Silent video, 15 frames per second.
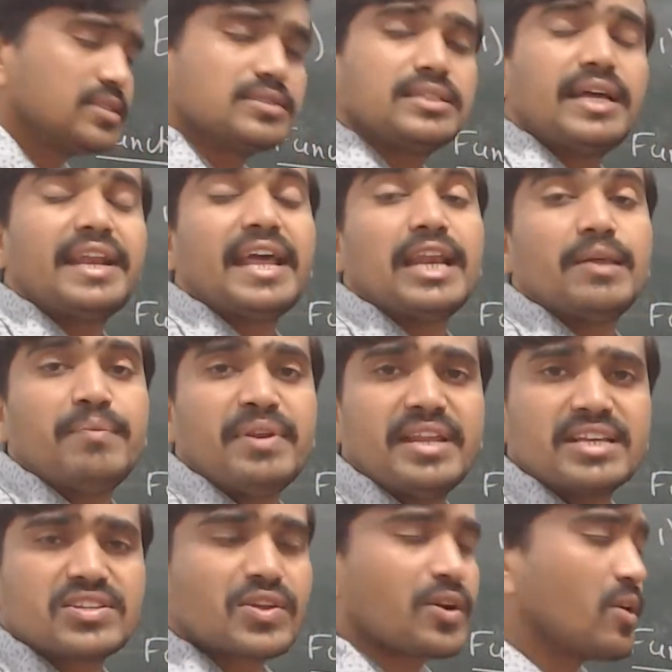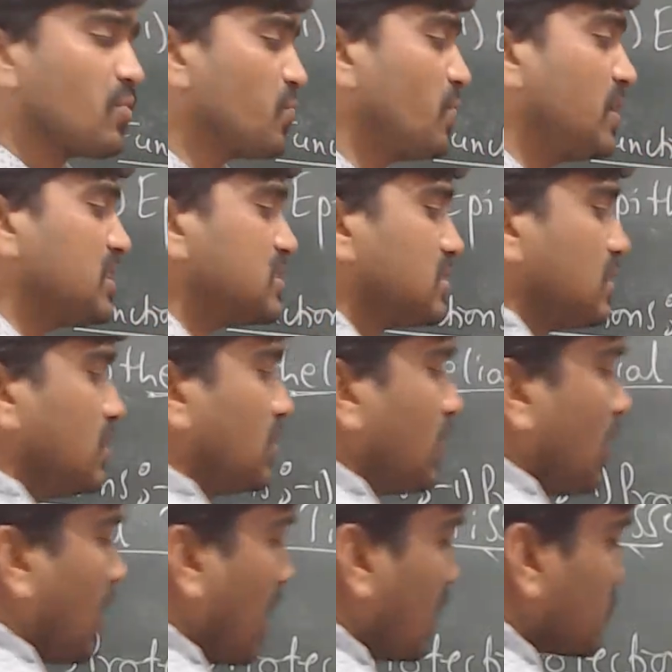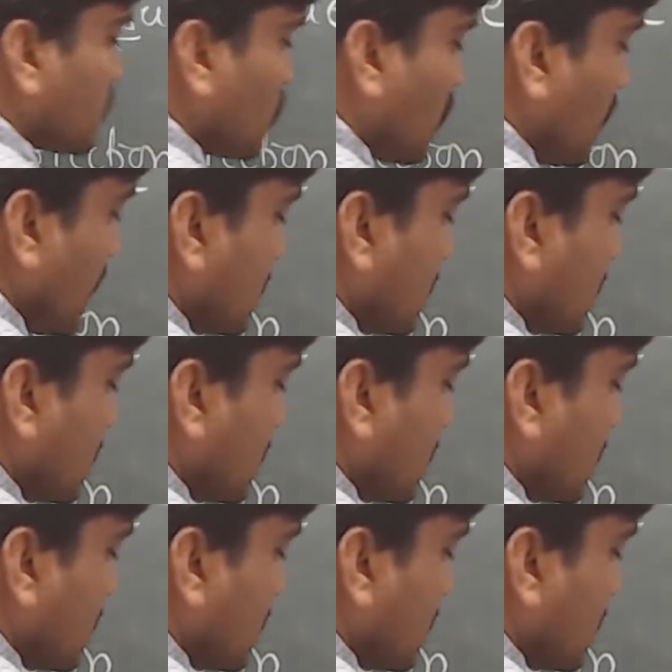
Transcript: Then elimination of waste, also known